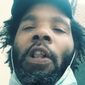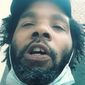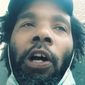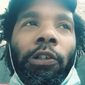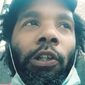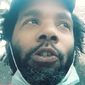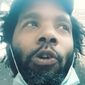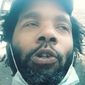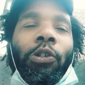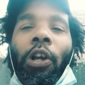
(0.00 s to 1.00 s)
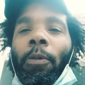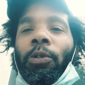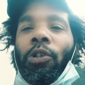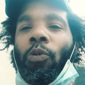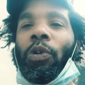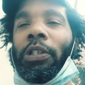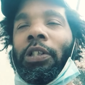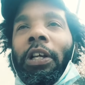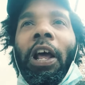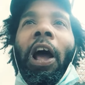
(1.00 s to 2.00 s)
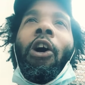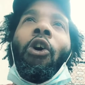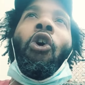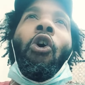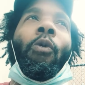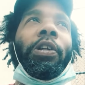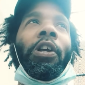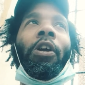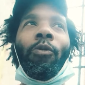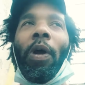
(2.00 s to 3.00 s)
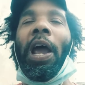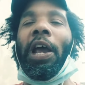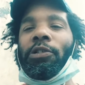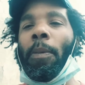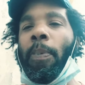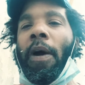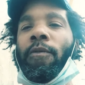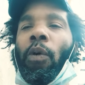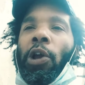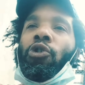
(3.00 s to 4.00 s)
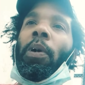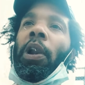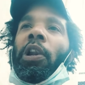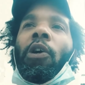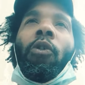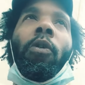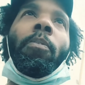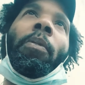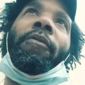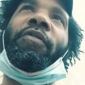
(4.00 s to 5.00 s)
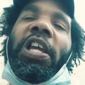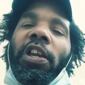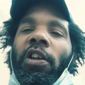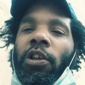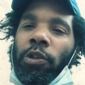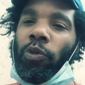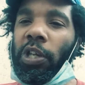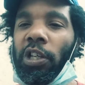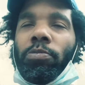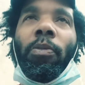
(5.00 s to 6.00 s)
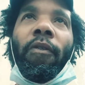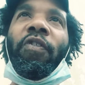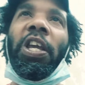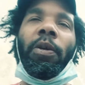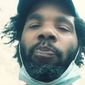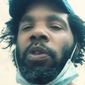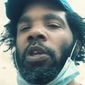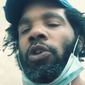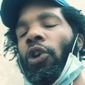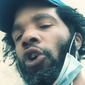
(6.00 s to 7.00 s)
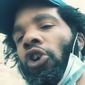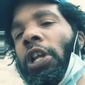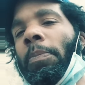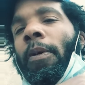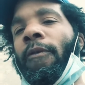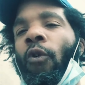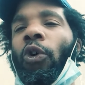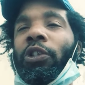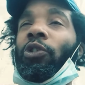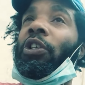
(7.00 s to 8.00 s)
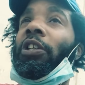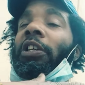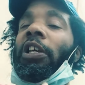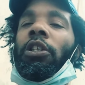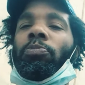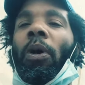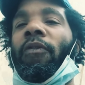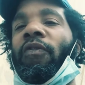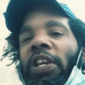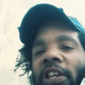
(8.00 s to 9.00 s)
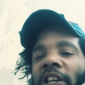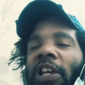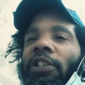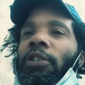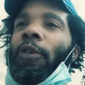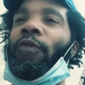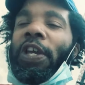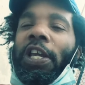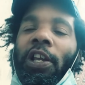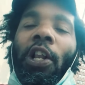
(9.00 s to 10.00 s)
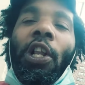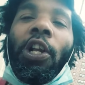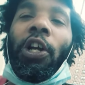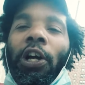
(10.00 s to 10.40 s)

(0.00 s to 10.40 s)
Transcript: Underdog is coming through and son, I always rise above while you below my feet. You kiss my feet. You heard that before, so just kiss my feet, kiss the feet.